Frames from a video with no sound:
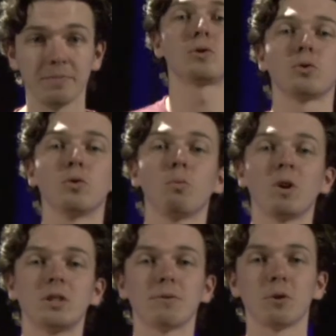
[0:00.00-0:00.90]
So
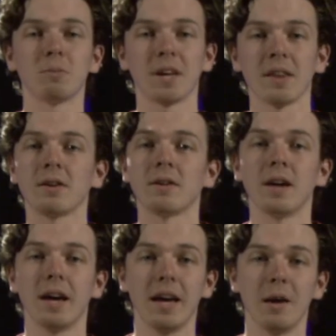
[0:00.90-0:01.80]
once you've grouped together,
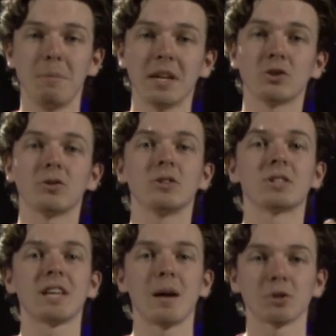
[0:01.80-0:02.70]
make sure you
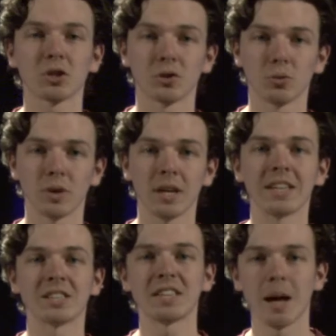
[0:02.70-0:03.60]
establish a story,
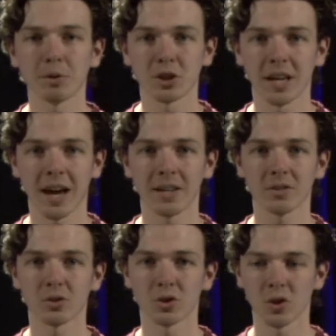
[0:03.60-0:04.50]
establish the
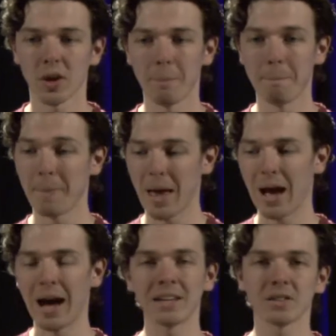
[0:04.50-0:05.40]
characters.
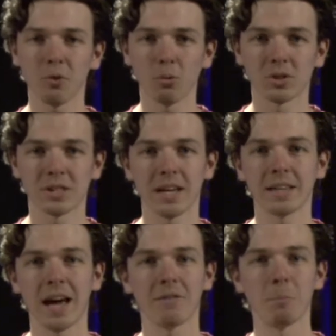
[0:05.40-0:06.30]
As I've always said,
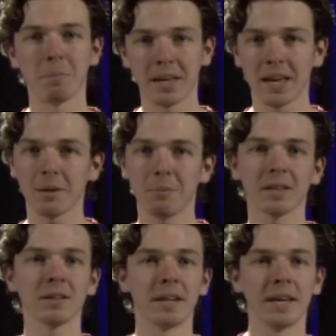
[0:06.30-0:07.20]
have a beginning,
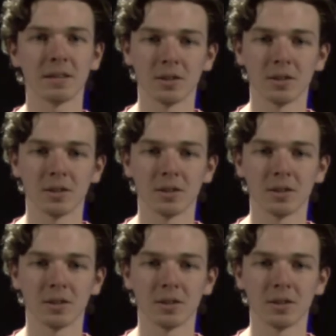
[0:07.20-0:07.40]
middle and end.